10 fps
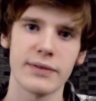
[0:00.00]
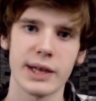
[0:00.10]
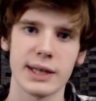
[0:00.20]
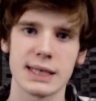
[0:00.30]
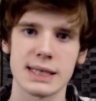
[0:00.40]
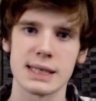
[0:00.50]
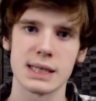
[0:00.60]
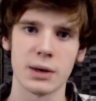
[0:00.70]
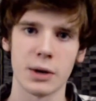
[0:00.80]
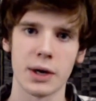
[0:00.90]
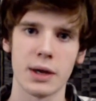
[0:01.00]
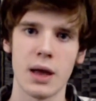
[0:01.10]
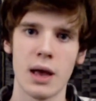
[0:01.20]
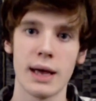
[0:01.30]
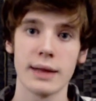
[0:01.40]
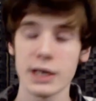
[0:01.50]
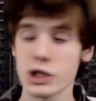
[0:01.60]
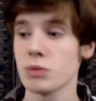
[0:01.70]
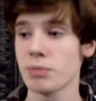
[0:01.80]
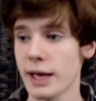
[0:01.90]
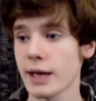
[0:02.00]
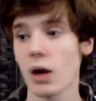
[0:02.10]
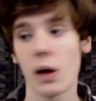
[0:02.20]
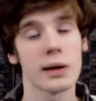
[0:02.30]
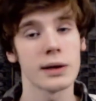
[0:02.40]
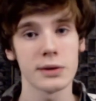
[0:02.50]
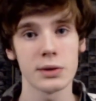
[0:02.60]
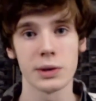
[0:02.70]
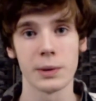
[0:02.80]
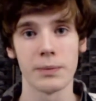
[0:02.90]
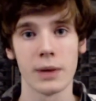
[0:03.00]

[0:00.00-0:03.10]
unnecessary, unless you're playing Call of Cthulhu.